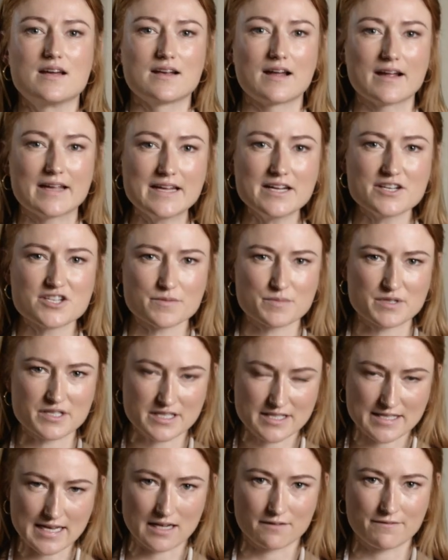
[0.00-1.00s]
Now, Egypt
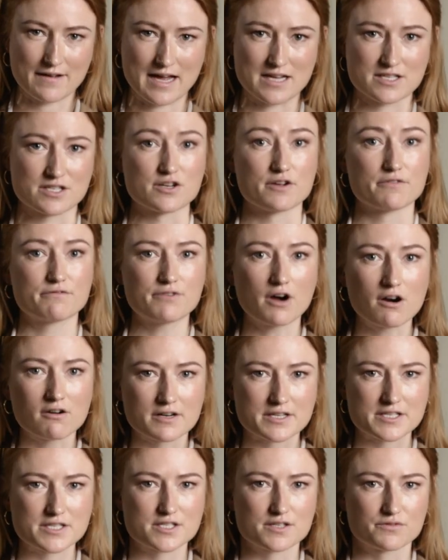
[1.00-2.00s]
itself has no
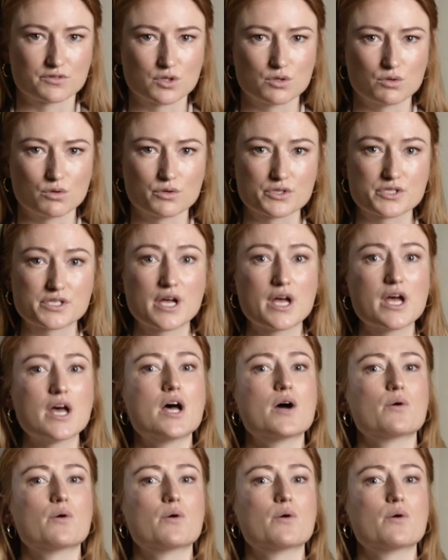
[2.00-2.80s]
forests, of course,